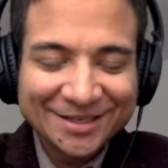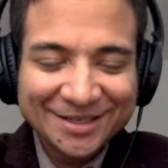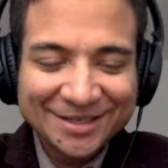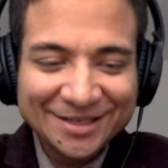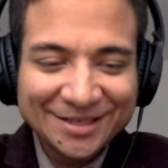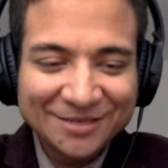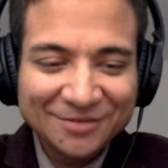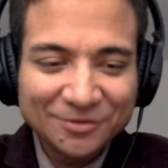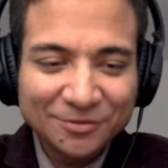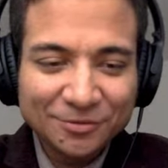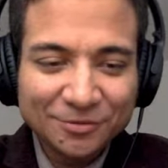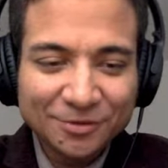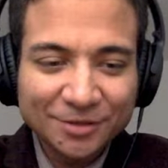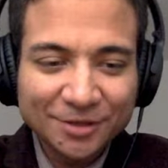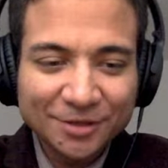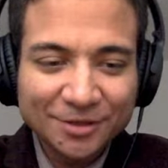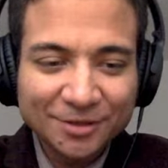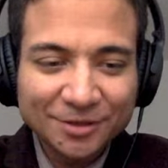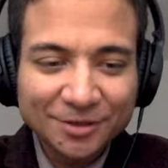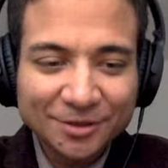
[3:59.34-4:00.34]
If you'll
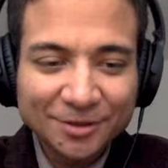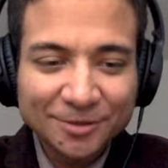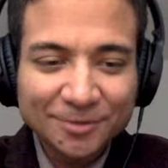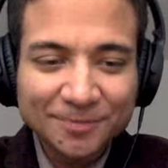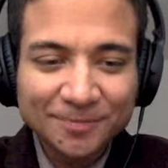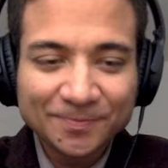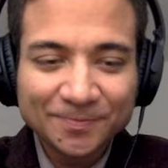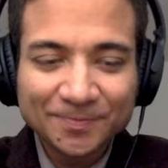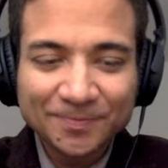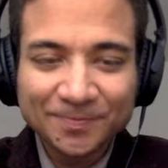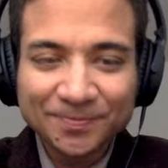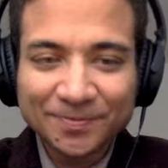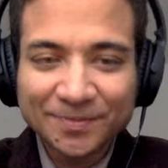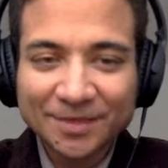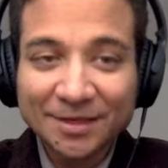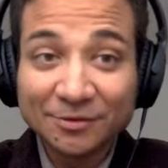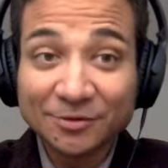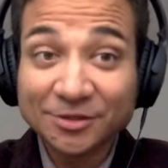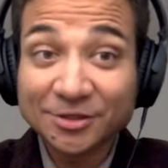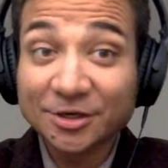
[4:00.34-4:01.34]
recall,
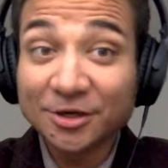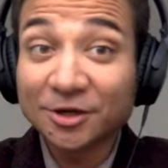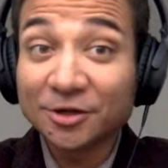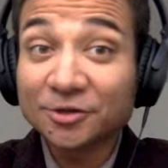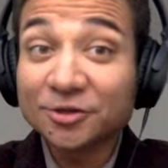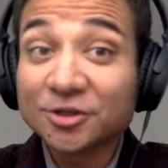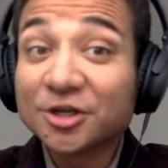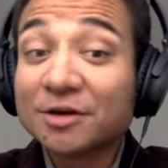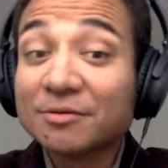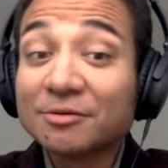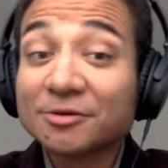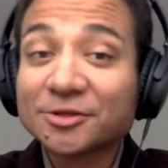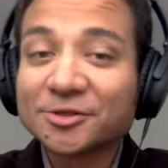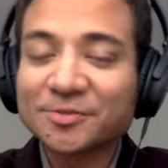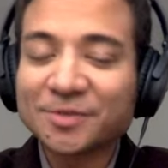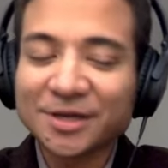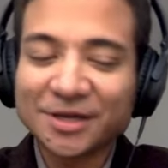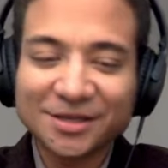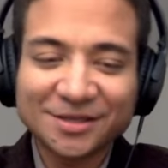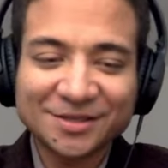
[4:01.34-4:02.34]
it was all double
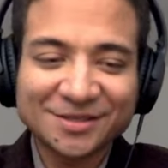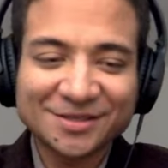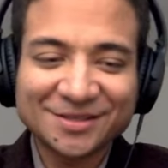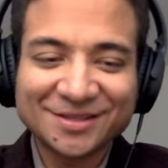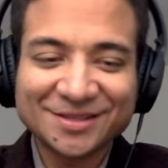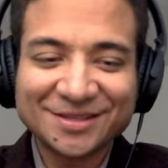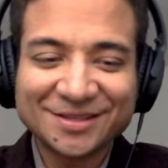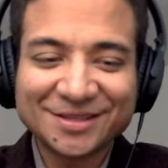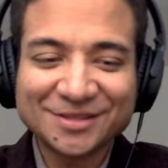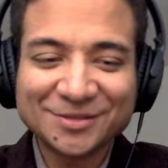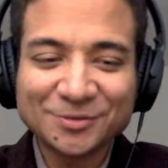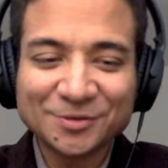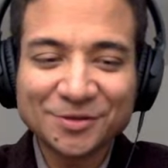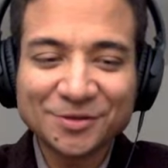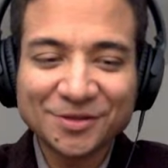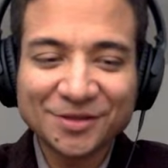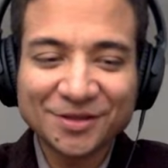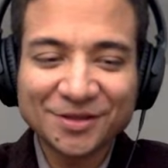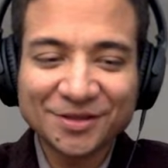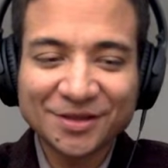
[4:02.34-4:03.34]
spaced. That's one
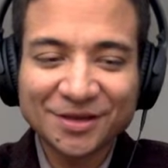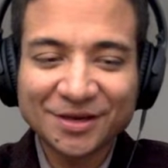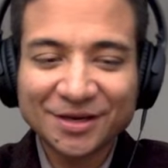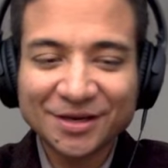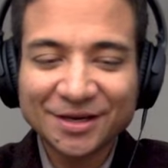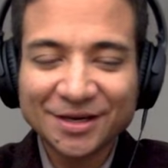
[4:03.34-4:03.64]
thing that